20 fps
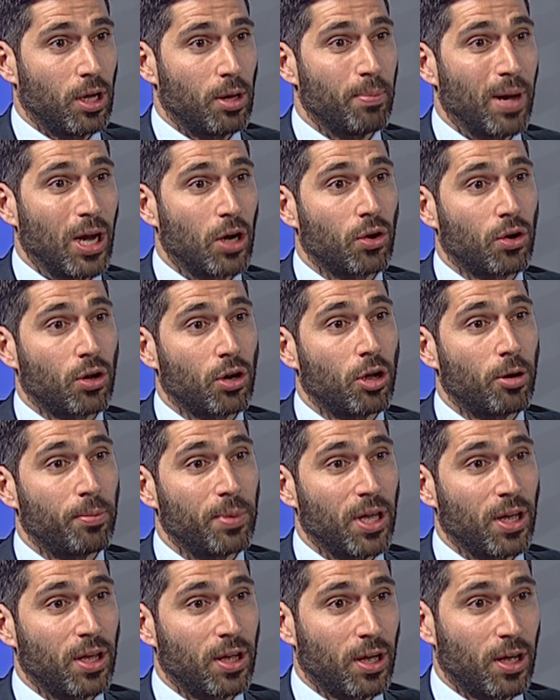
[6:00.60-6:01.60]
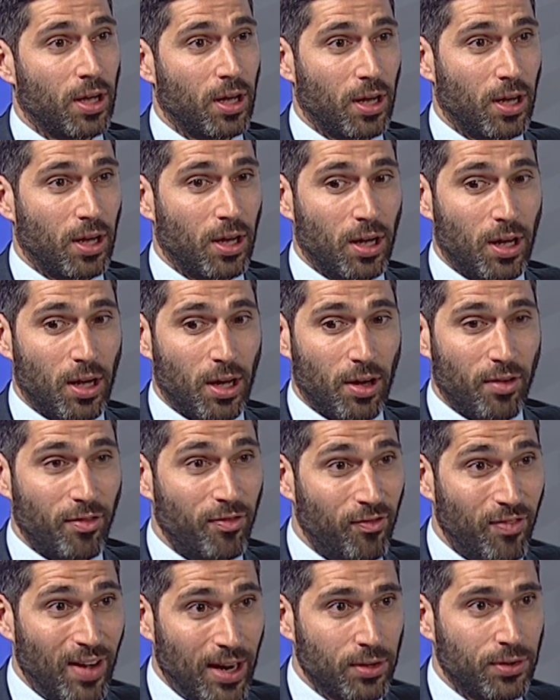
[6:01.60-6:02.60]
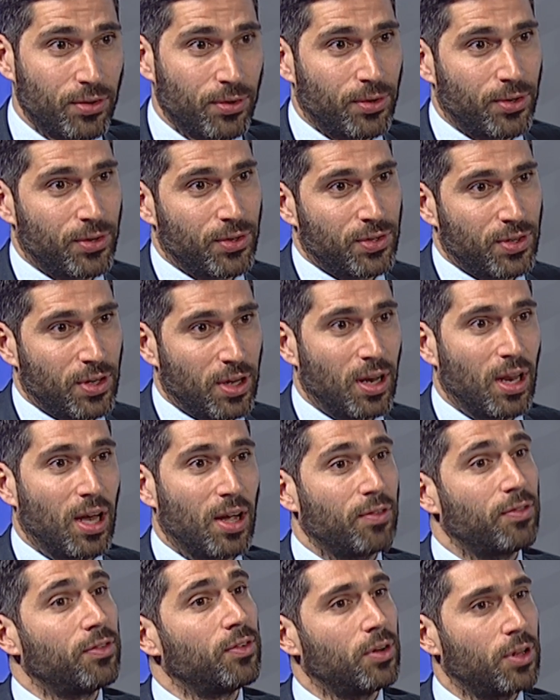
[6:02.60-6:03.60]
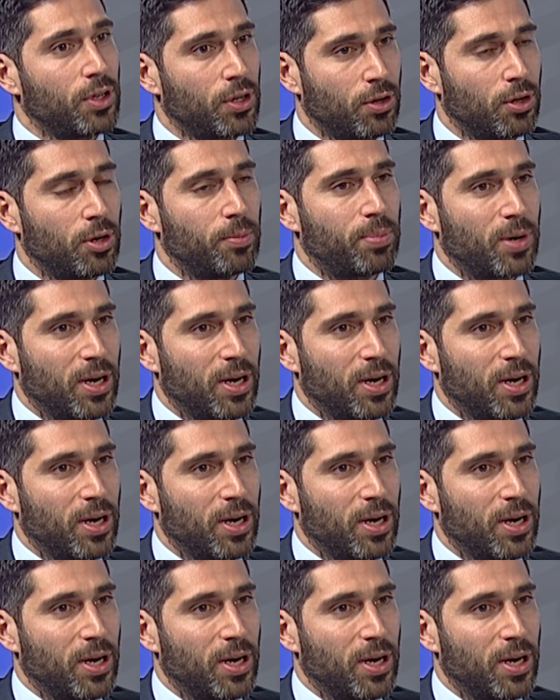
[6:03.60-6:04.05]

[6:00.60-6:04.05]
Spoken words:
macroeconomic factors like falling oil